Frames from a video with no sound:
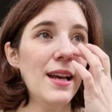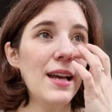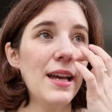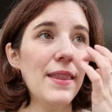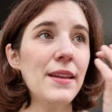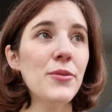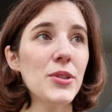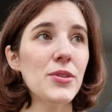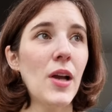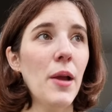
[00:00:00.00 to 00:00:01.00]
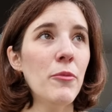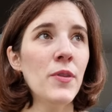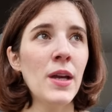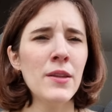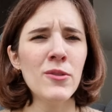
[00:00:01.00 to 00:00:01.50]
And it was a time when
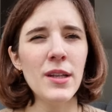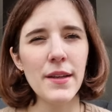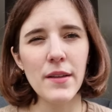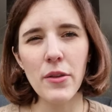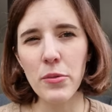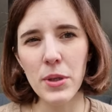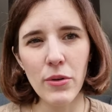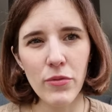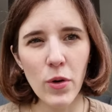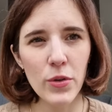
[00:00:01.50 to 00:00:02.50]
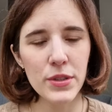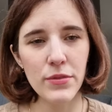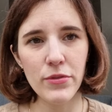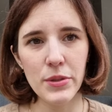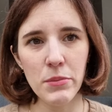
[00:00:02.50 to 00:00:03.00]
they had only, I think, three or four
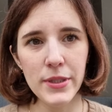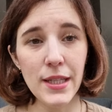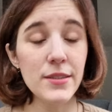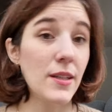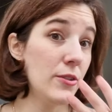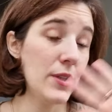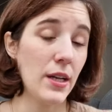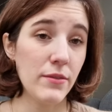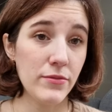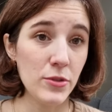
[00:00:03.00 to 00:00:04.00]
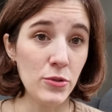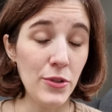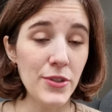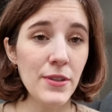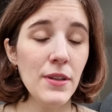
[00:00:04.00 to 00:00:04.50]
different models. Now they have a
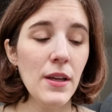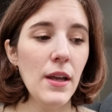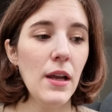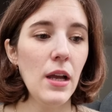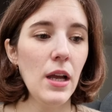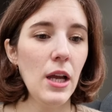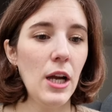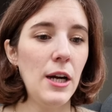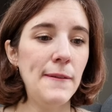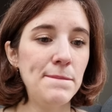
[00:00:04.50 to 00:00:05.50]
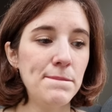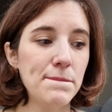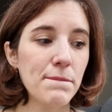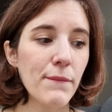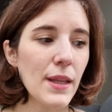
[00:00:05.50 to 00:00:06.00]
dozen.
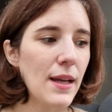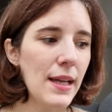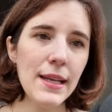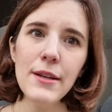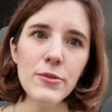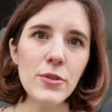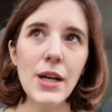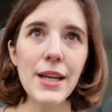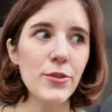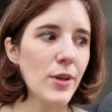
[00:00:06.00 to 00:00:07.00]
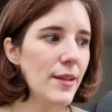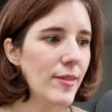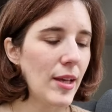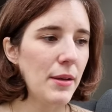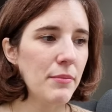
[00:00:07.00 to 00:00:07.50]
And I don't know, I tried
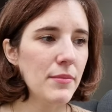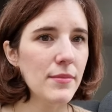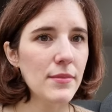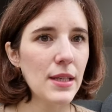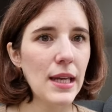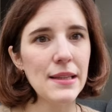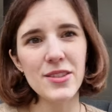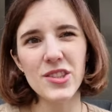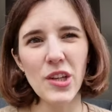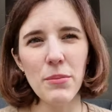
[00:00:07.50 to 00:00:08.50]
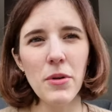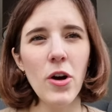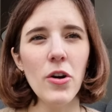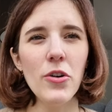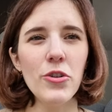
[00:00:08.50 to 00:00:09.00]
them and
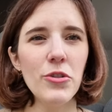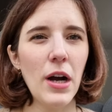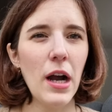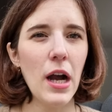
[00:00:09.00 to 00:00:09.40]
somehow